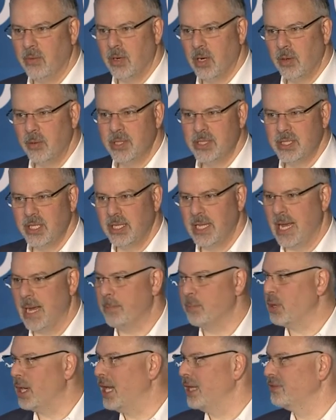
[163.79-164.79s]
We're always in
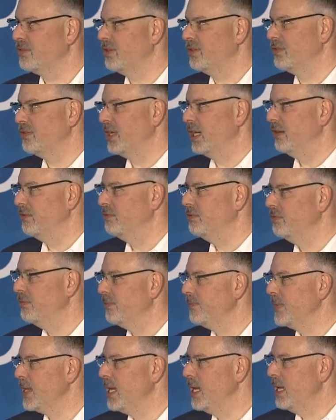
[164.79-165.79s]
that process of.
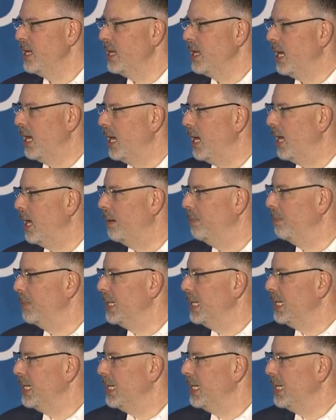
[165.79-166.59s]
Um,